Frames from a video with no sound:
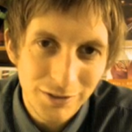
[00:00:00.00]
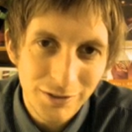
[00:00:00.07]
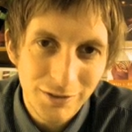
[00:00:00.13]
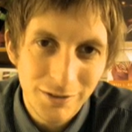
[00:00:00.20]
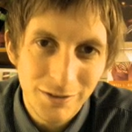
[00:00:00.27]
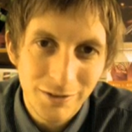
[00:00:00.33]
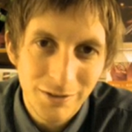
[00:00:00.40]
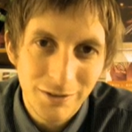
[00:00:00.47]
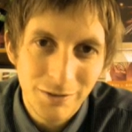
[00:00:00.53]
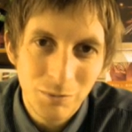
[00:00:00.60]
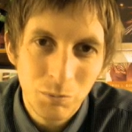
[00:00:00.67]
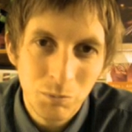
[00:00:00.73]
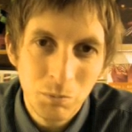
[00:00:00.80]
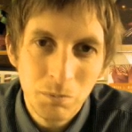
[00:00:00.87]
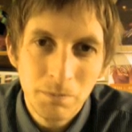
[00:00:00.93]

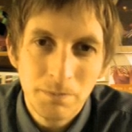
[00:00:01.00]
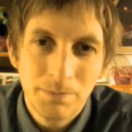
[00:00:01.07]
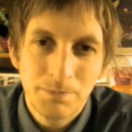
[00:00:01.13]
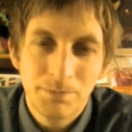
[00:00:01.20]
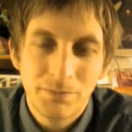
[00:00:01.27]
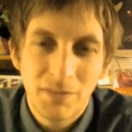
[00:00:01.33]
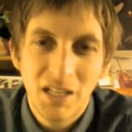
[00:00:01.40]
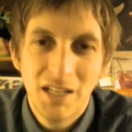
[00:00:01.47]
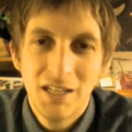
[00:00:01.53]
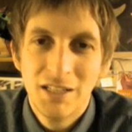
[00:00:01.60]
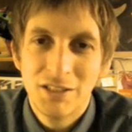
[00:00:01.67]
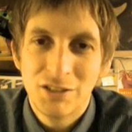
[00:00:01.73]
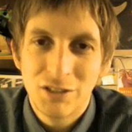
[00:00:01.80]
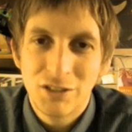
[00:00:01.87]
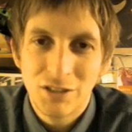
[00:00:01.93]

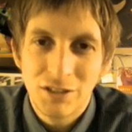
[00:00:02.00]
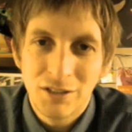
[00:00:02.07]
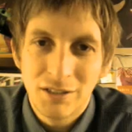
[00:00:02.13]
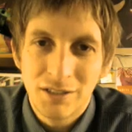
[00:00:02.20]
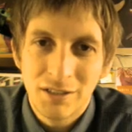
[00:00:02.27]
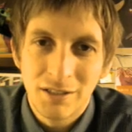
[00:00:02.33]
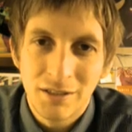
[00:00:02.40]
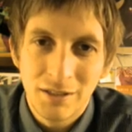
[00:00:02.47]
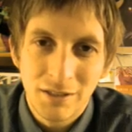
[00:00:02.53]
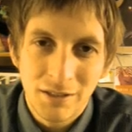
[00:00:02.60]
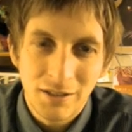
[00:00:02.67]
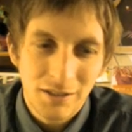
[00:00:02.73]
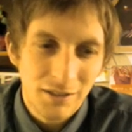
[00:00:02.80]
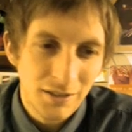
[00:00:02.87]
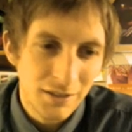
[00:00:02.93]

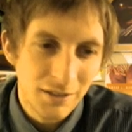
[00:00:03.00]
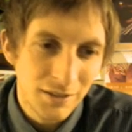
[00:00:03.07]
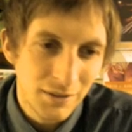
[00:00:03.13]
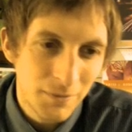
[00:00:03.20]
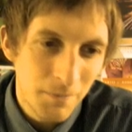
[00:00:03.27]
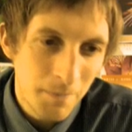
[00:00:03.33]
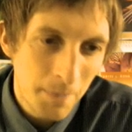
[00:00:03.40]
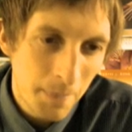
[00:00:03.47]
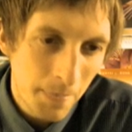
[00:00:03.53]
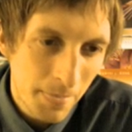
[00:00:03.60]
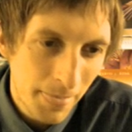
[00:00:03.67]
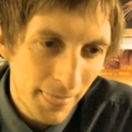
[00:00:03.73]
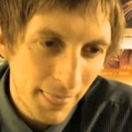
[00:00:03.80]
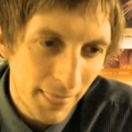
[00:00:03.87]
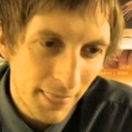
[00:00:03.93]

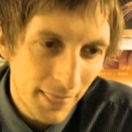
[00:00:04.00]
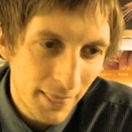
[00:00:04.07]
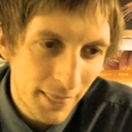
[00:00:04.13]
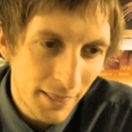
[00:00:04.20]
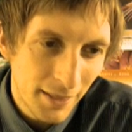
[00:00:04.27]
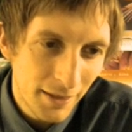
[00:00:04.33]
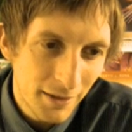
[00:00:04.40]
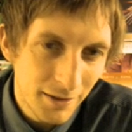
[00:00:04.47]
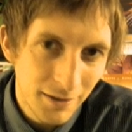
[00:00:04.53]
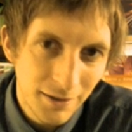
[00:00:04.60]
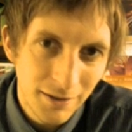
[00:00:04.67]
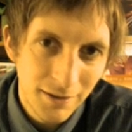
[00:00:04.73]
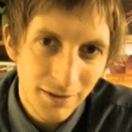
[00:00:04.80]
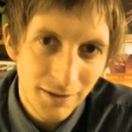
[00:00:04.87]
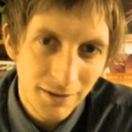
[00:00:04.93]

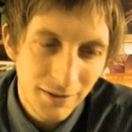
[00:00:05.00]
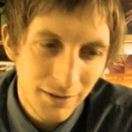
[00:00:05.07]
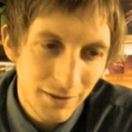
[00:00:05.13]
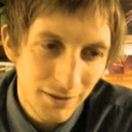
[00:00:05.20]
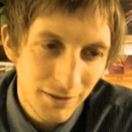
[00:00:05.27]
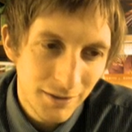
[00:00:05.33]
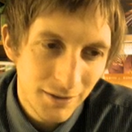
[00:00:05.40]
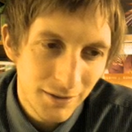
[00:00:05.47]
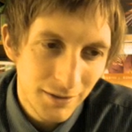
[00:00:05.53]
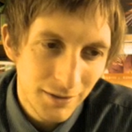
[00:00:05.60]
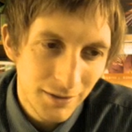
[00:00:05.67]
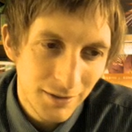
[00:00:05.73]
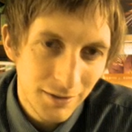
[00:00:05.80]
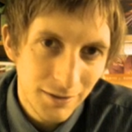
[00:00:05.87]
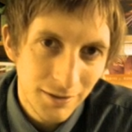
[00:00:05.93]

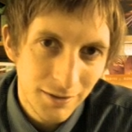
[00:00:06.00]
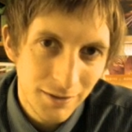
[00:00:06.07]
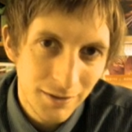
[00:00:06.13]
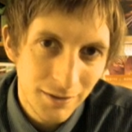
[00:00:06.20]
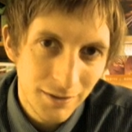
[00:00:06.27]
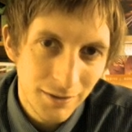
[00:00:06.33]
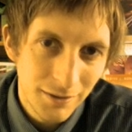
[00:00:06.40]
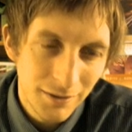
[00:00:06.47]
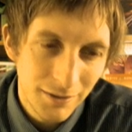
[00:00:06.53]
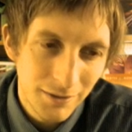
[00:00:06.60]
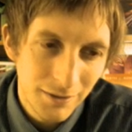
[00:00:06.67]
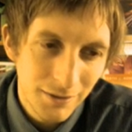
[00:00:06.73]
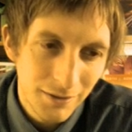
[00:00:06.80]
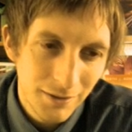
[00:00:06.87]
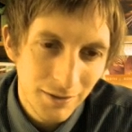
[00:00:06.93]

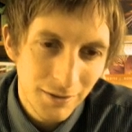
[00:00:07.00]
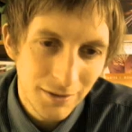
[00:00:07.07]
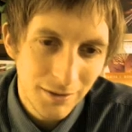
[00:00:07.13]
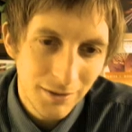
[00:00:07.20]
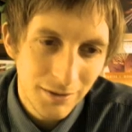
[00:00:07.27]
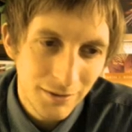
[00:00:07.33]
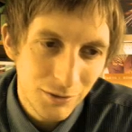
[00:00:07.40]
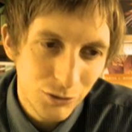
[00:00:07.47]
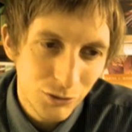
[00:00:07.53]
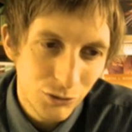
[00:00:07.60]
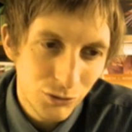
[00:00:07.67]
(no one is talking)